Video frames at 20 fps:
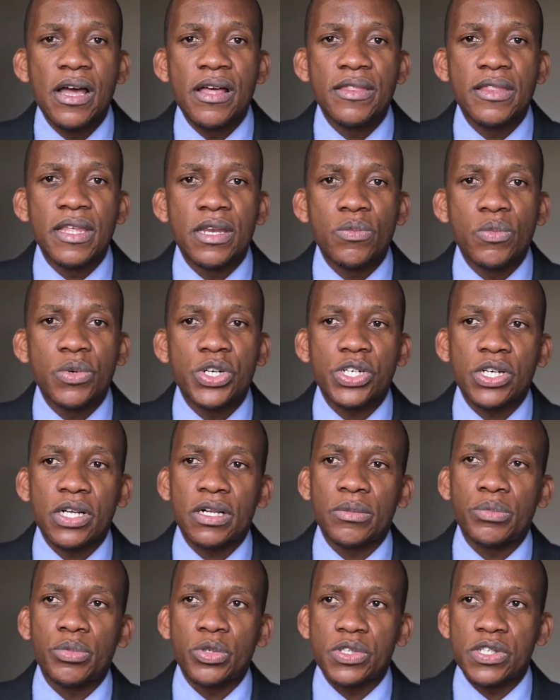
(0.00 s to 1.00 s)
then we
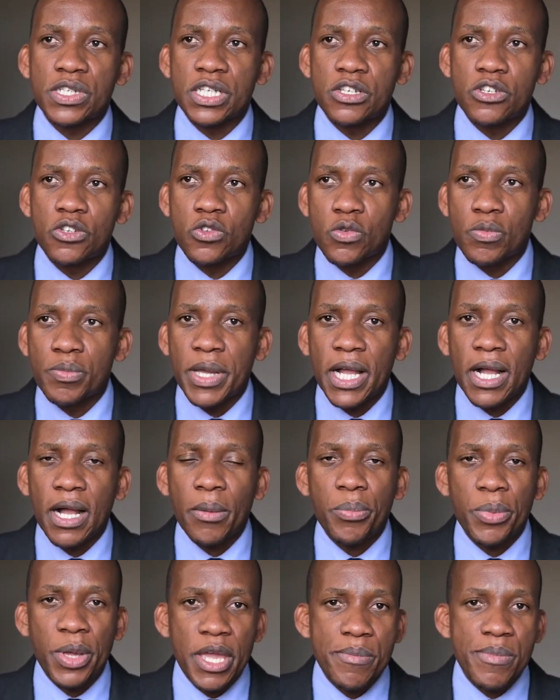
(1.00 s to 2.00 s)
shall proceed to make
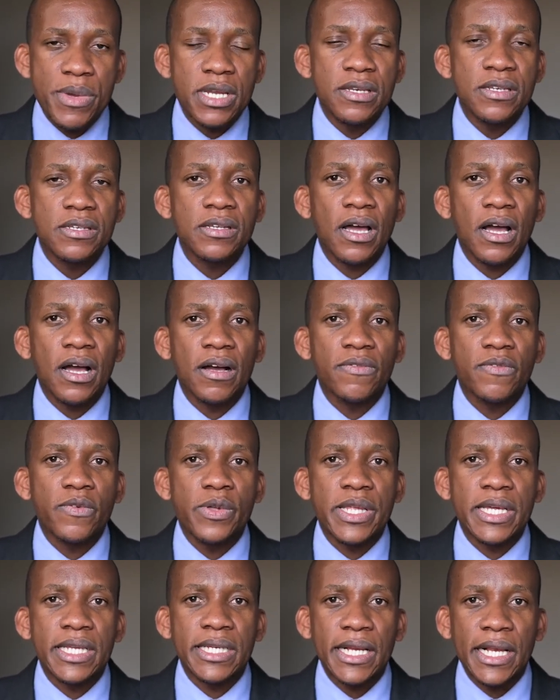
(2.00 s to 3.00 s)
a payment
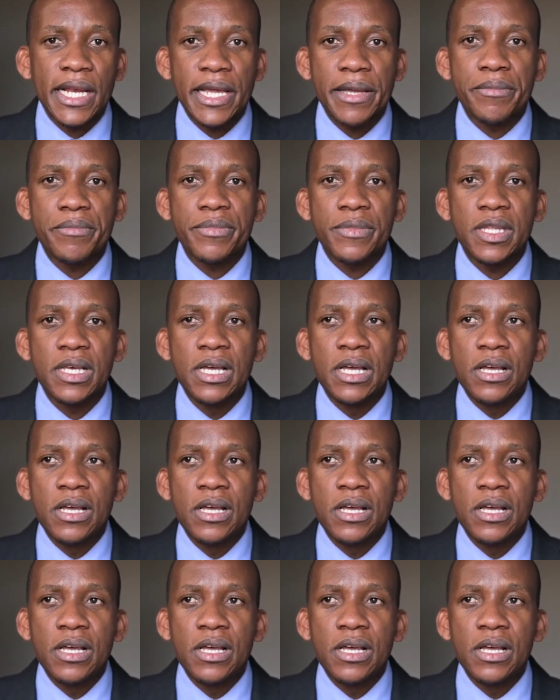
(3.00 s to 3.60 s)
for that claim.